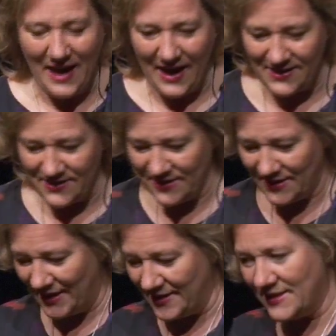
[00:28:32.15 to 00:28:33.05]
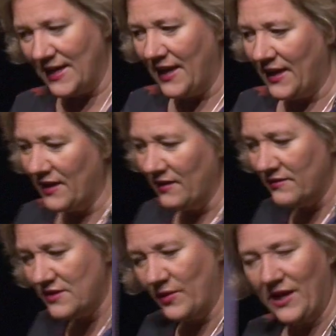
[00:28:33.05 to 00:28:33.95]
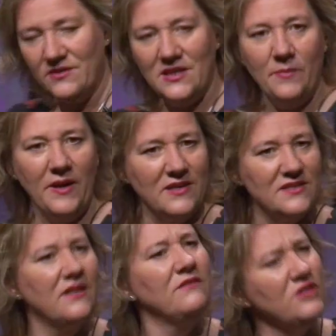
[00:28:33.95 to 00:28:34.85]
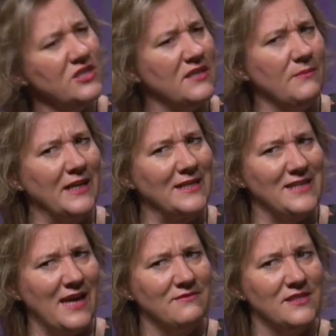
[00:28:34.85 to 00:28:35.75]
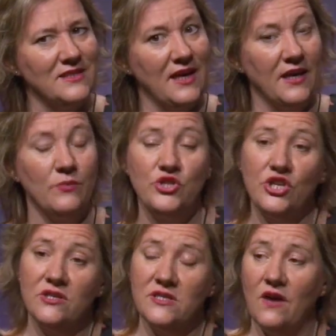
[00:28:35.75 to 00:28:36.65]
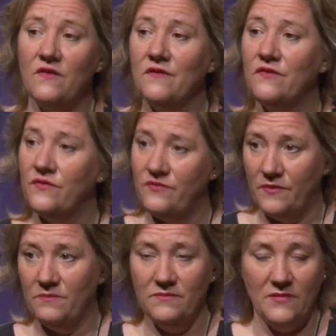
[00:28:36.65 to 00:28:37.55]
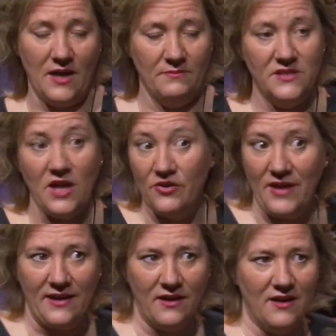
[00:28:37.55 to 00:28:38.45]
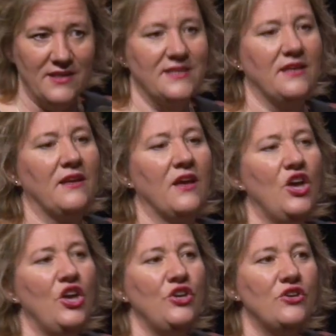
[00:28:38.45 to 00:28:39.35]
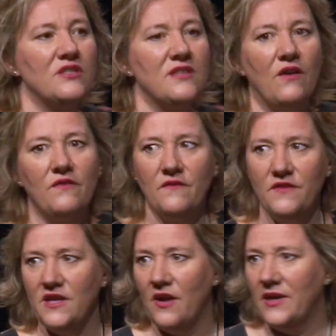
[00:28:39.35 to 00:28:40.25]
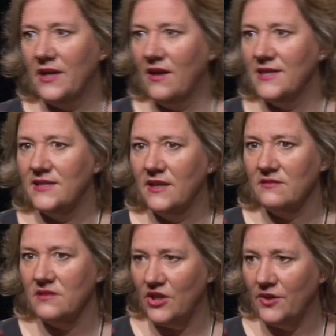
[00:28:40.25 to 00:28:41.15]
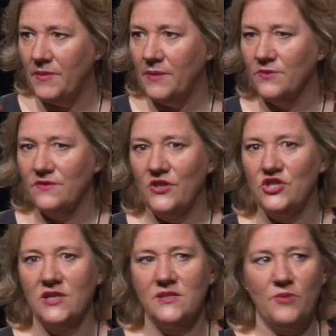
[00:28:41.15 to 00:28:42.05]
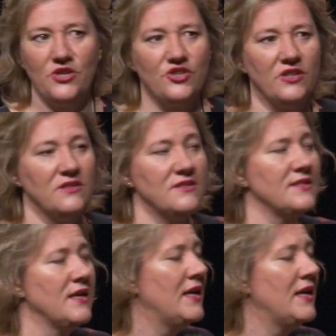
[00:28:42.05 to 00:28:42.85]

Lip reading: And in saying to an elderly person, you seem a little down today, which you can tell from tone analysing, you can tell from video analysing, people's facial expressions.